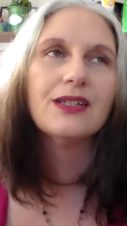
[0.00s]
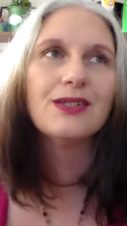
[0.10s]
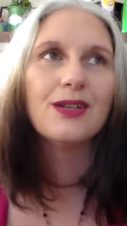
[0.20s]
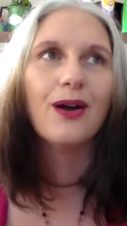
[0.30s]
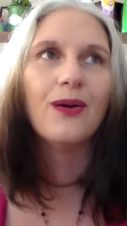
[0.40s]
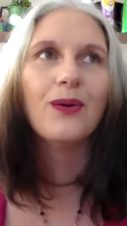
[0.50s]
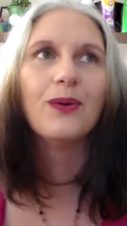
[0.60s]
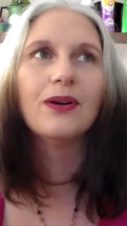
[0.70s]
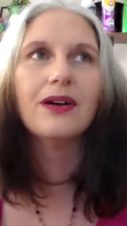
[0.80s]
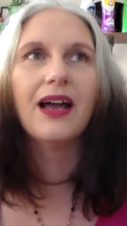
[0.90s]

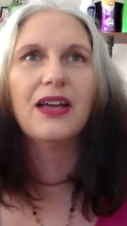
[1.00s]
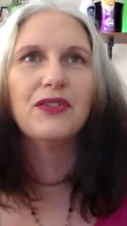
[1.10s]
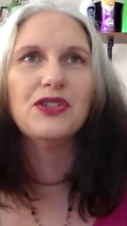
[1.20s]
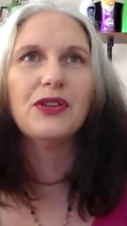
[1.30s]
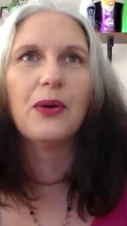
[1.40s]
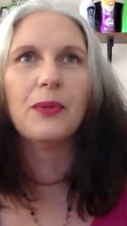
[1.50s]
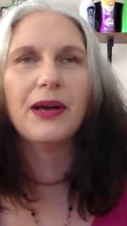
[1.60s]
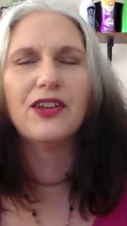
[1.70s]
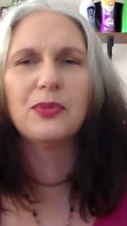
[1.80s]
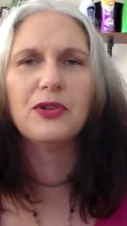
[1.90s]
So I even do that when
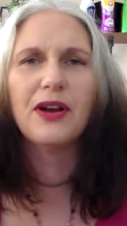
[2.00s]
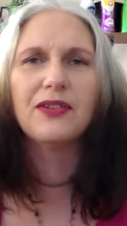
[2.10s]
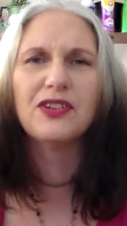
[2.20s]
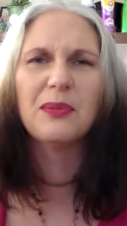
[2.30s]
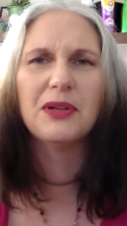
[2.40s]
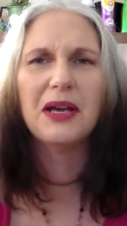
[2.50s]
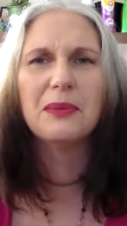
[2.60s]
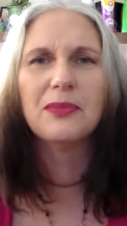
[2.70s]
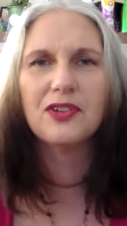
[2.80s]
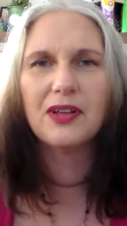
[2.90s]
my husband drives
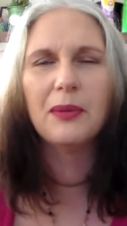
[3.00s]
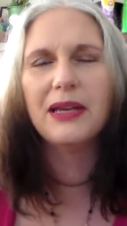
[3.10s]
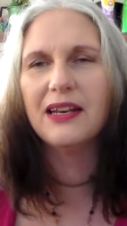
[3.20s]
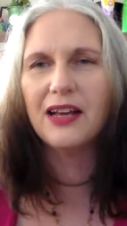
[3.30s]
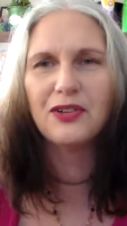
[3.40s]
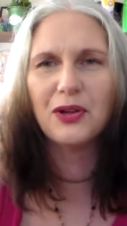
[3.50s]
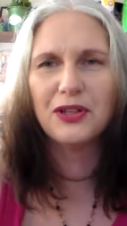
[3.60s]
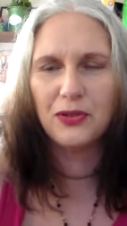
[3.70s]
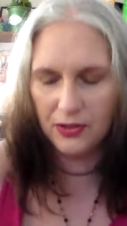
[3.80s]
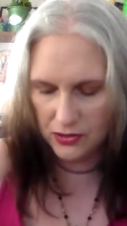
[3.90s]
sometimes. I mean, I
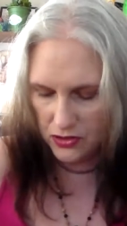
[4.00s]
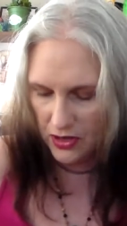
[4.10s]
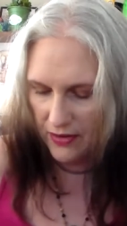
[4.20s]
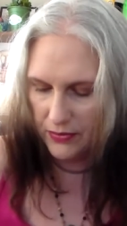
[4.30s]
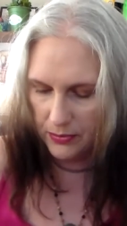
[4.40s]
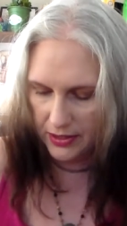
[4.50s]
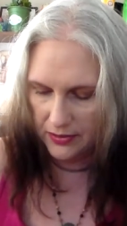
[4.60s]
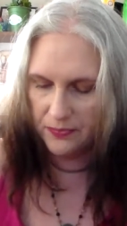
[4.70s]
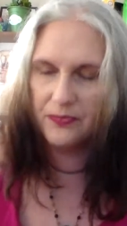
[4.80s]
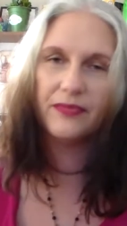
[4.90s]
totally trust his driving,
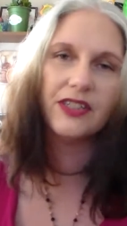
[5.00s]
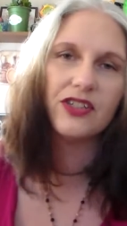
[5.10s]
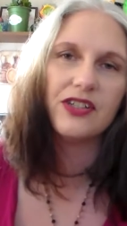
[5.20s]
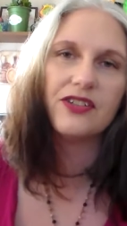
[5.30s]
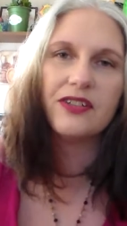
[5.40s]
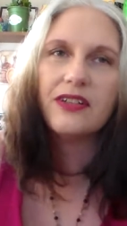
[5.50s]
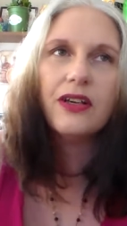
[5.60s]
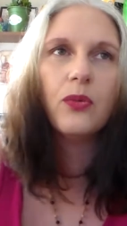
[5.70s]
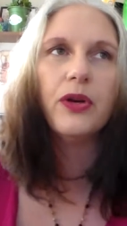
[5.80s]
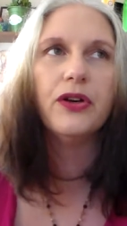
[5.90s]
but it's just
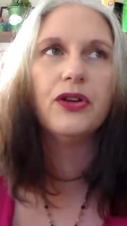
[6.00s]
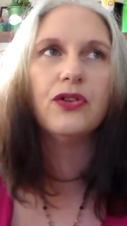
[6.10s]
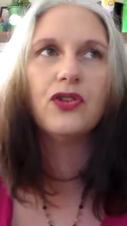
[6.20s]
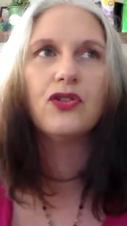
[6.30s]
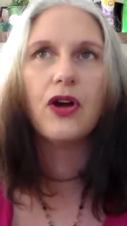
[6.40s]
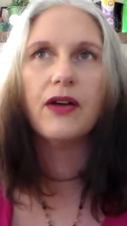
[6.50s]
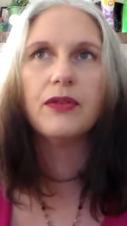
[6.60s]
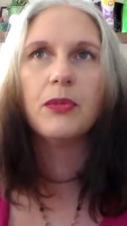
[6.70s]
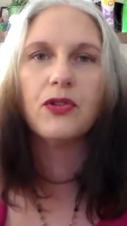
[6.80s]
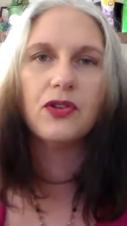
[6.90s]
when you're used to
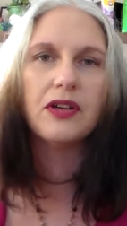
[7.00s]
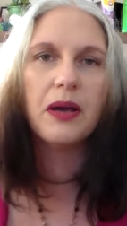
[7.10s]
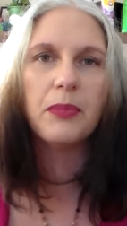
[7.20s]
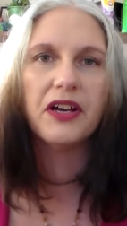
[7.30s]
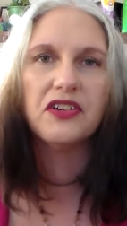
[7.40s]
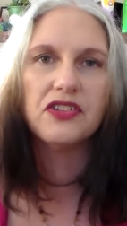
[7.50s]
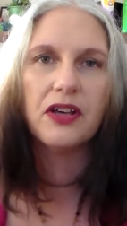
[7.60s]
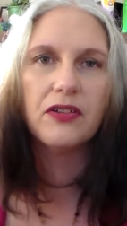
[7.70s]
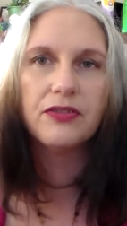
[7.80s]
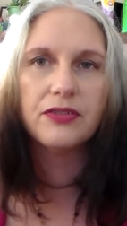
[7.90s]
driving most of the time by
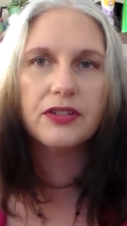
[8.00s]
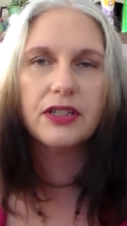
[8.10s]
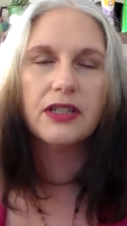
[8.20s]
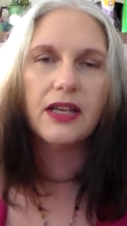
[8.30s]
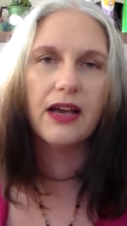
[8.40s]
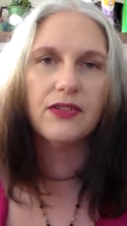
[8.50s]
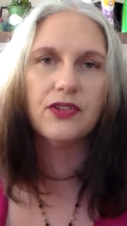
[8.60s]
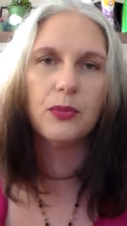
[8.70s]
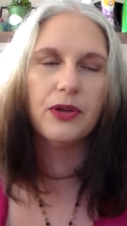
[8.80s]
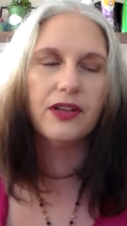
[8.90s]
yourself, having
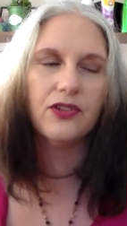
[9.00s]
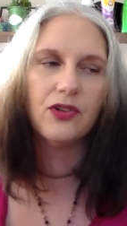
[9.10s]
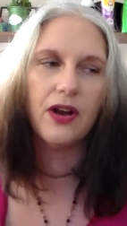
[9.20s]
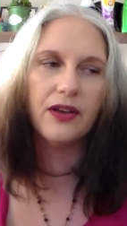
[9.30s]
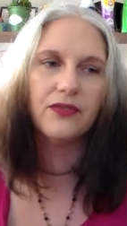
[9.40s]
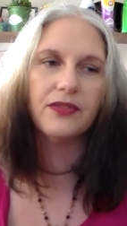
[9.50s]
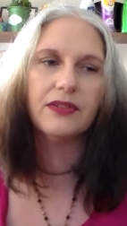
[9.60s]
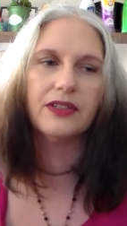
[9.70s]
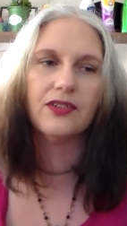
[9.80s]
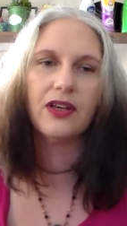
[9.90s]
someone else drive,
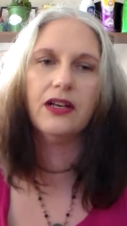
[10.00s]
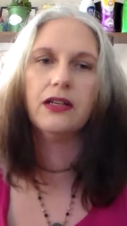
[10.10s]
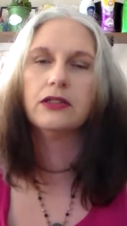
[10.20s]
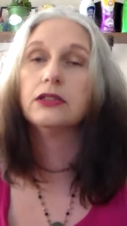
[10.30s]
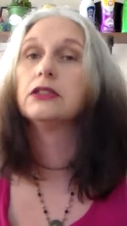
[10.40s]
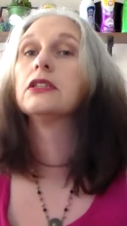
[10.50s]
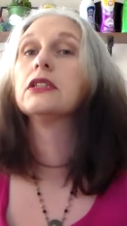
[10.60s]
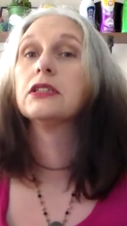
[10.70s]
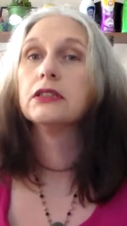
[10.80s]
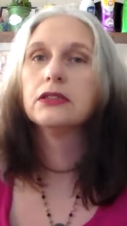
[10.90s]
it's kind
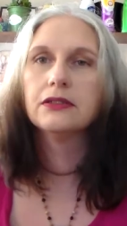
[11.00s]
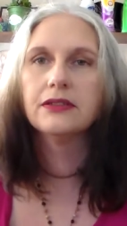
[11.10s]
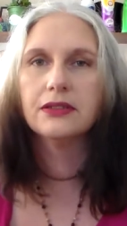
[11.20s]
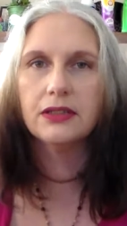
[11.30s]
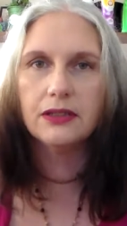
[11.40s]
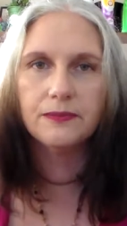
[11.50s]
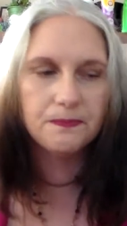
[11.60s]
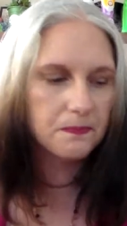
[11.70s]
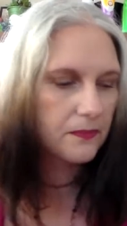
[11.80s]
of like, you know.